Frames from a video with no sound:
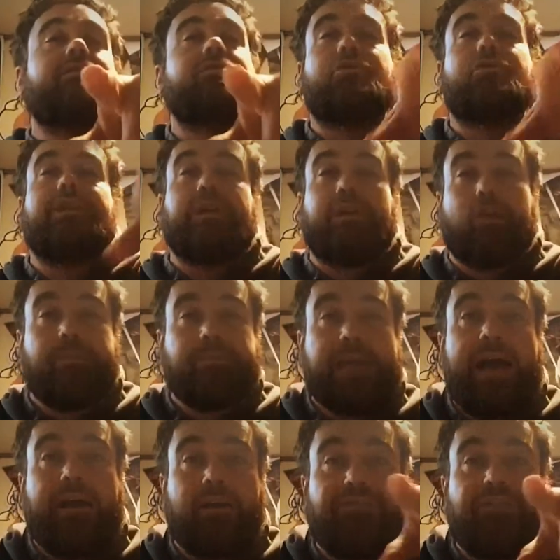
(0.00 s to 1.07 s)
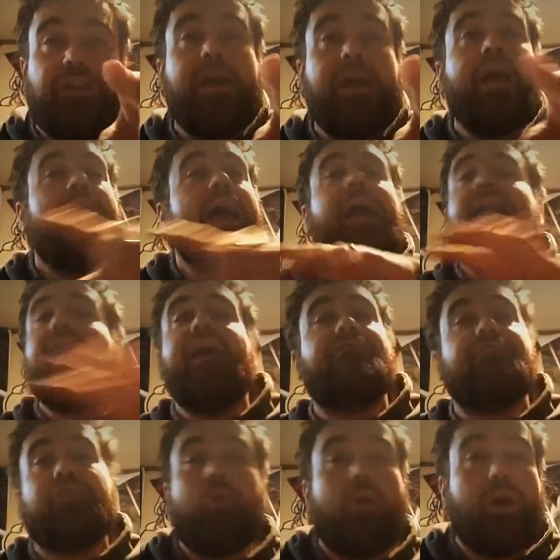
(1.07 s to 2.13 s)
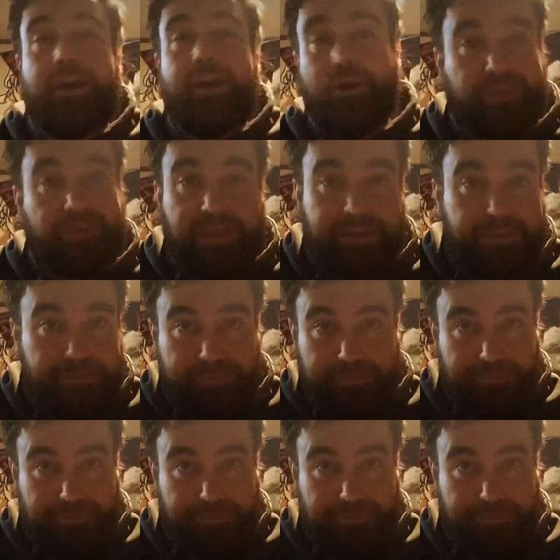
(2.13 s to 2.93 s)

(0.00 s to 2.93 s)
industry in cryptography, and everyone knows it.